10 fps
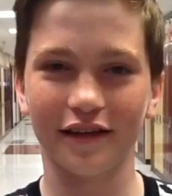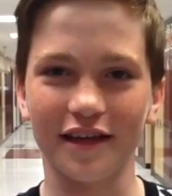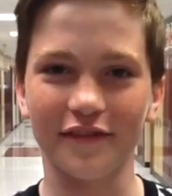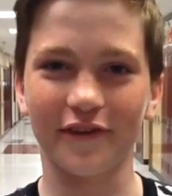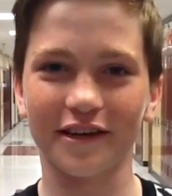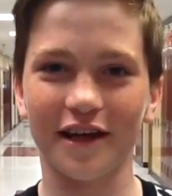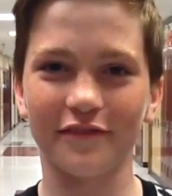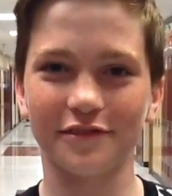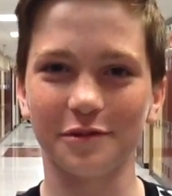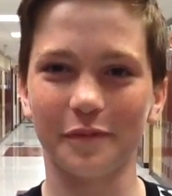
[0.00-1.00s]
If I could have a
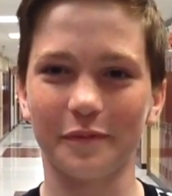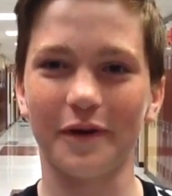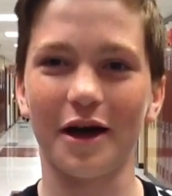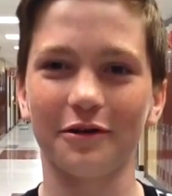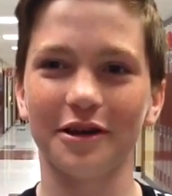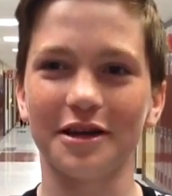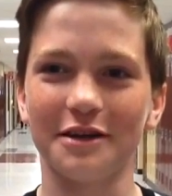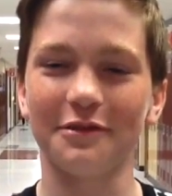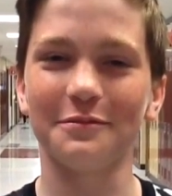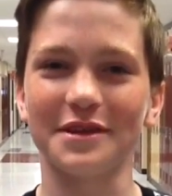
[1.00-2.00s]
superpower, it
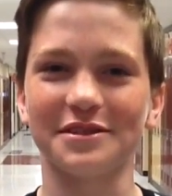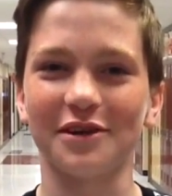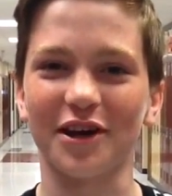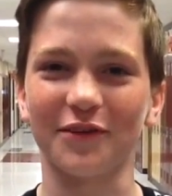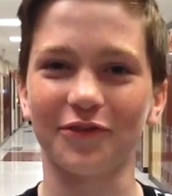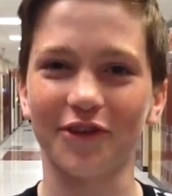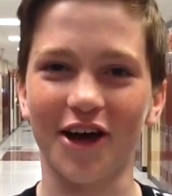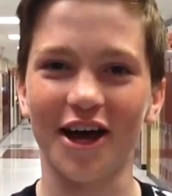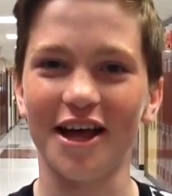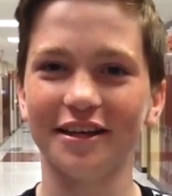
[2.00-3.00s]
would be so I could
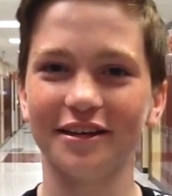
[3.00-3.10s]
fly.